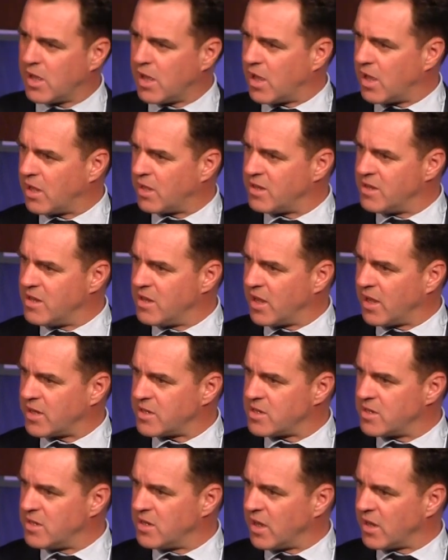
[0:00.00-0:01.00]
uh,
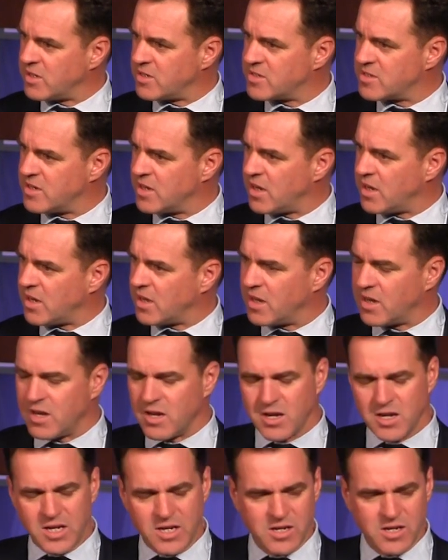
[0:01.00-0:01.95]
ni nicely and